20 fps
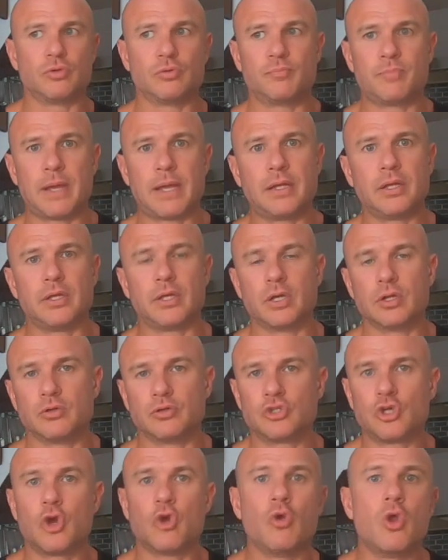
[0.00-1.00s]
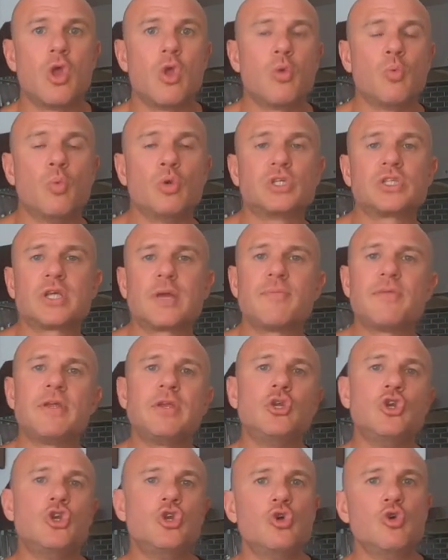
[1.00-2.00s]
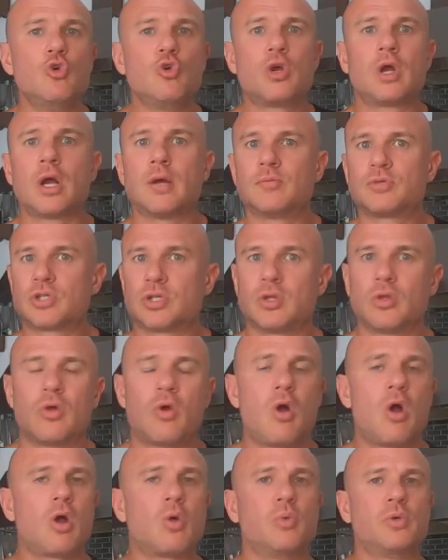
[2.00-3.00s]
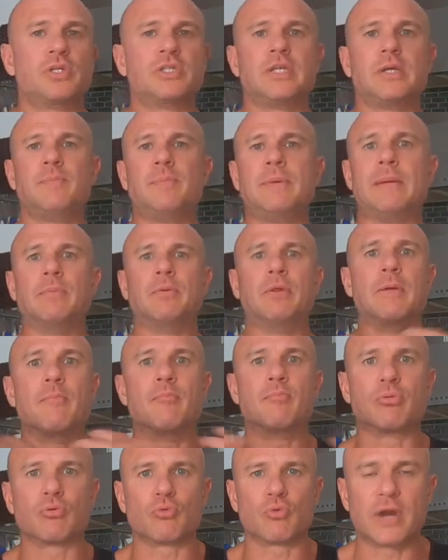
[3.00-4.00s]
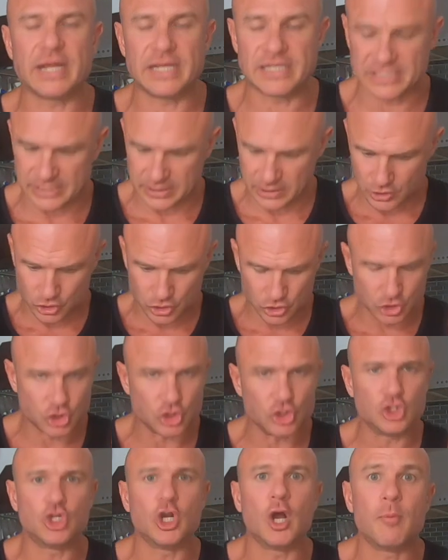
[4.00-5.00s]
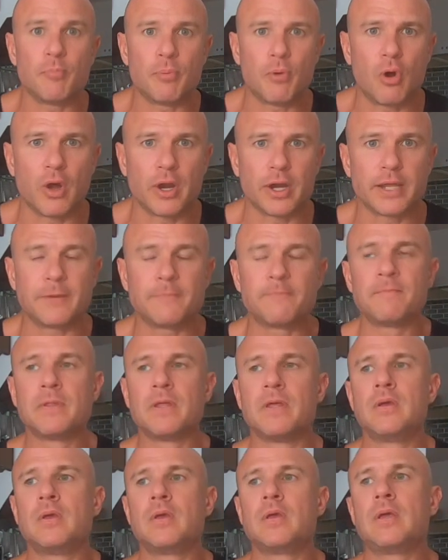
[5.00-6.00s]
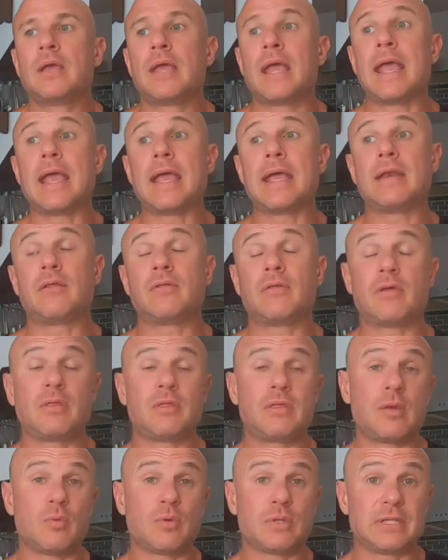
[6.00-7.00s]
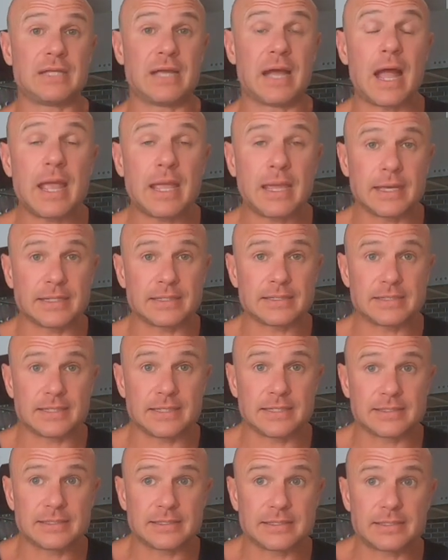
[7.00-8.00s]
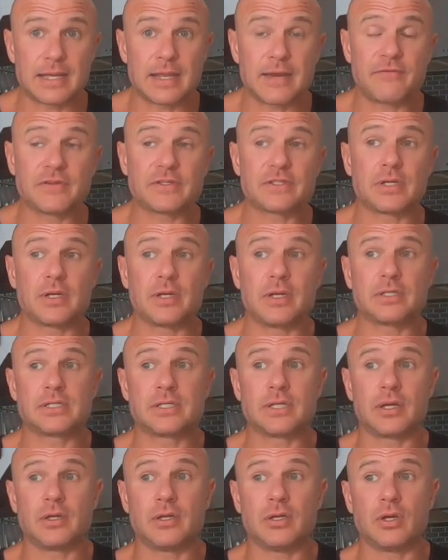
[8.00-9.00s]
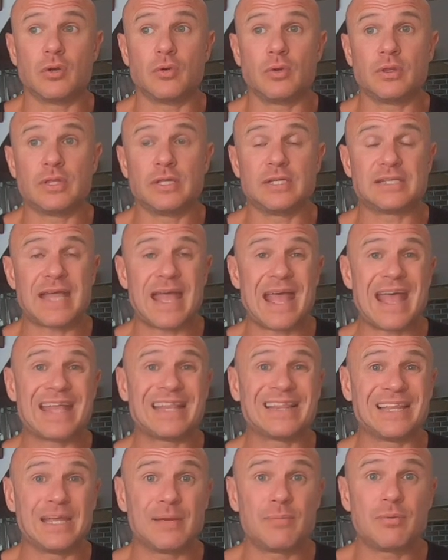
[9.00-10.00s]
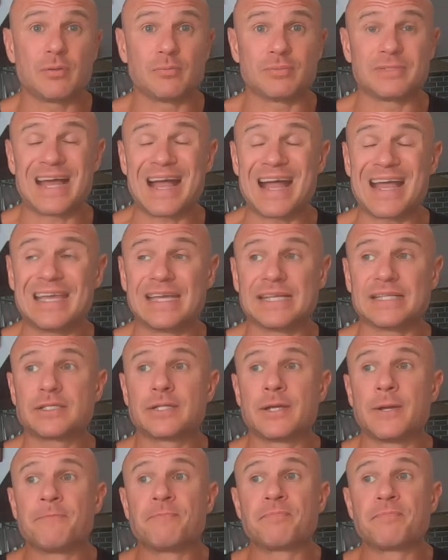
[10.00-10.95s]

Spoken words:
paleo, zone. When something new comes along, we see people embrace it and just jump on it. And the thing with diets is that if these ad libitum diets